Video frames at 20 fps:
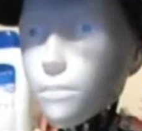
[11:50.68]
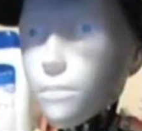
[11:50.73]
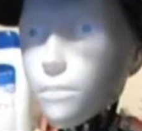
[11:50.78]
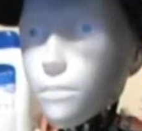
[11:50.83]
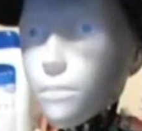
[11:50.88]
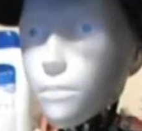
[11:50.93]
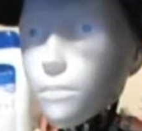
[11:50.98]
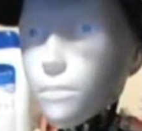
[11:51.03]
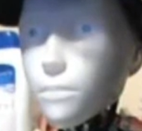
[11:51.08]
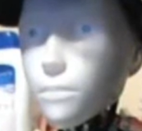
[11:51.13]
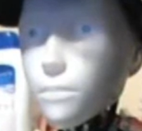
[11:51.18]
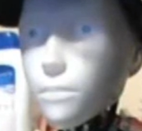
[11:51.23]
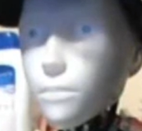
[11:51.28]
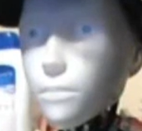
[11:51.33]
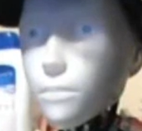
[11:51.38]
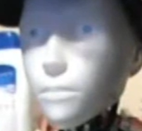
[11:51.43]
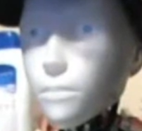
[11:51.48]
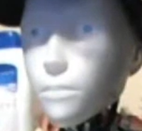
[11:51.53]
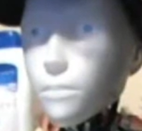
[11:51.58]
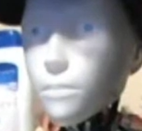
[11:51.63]

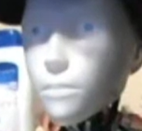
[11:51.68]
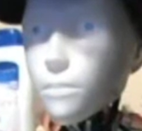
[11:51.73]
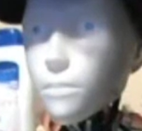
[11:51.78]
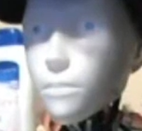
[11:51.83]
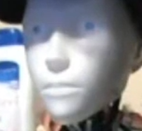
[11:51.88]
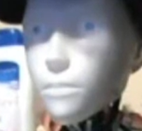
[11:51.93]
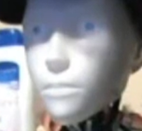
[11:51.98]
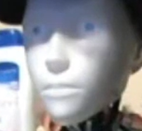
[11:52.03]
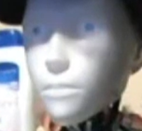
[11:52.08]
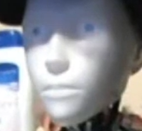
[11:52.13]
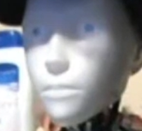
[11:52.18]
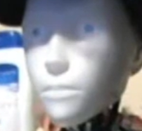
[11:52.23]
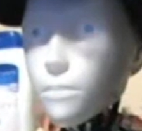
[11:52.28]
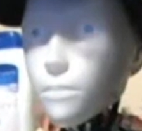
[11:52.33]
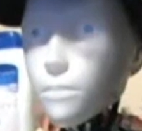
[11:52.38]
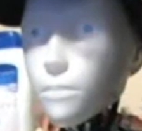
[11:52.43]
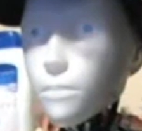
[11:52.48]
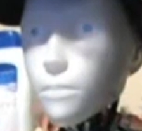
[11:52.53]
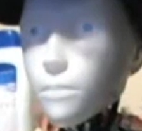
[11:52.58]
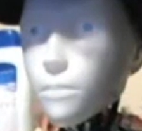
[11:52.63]

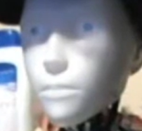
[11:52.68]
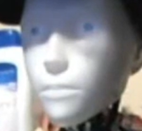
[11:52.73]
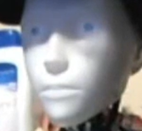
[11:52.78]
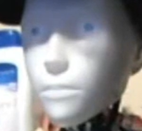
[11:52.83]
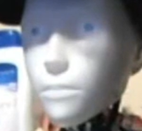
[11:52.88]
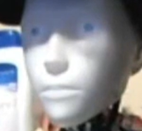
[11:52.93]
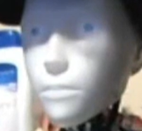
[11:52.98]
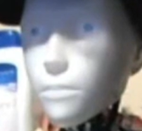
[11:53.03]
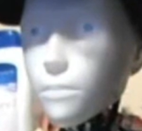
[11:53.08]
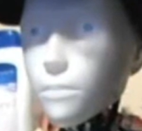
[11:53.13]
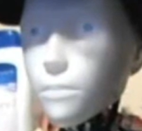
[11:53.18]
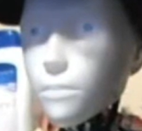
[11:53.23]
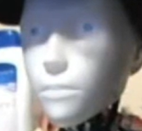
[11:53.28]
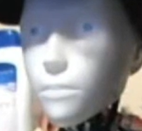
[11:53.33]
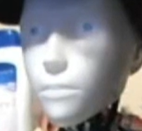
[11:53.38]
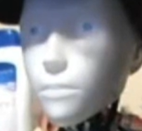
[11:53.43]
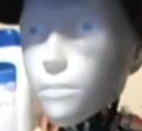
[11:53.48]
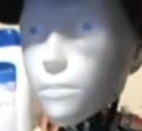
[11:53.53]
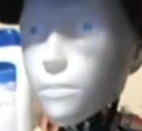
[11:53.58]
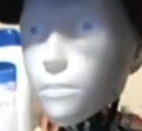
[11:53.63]

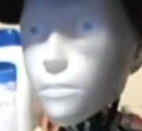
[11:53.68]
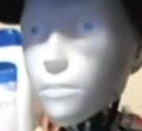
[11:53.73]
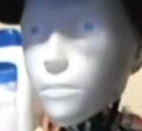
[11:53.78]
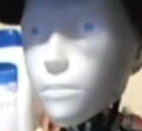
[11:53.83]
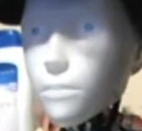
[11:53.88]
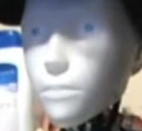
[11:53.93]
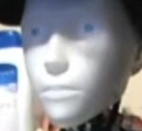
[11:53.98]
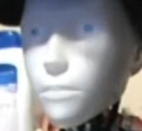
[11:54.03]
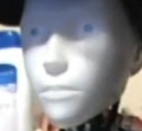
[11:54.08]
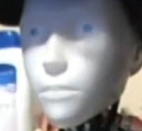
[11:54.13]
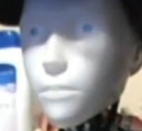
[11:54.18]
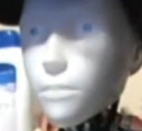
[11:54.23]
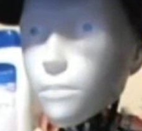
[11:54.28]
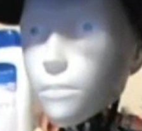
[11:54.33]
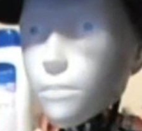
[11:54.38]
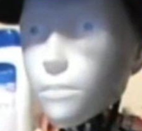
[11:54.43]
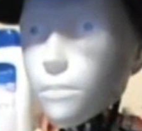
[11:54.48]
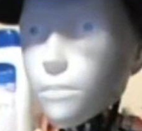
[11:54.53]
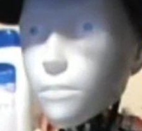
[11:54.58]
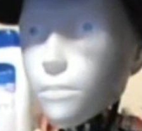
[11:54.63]

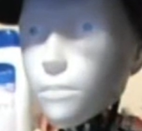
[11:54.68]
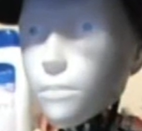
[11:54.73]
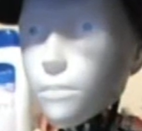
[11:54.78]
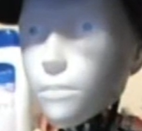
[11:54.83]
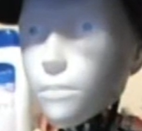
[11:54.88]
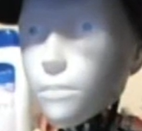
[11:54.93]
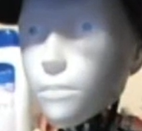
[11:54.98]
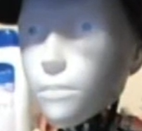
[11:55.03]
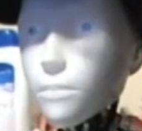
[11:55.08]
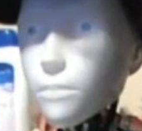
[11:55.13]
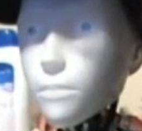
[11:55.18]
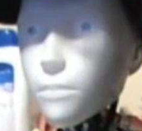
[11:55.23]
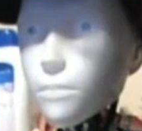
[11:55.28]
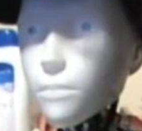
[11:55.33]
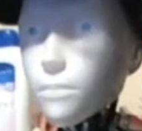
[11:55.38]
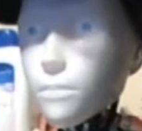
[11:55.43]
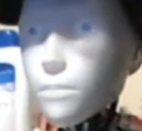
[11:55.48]
This person isn't speaking.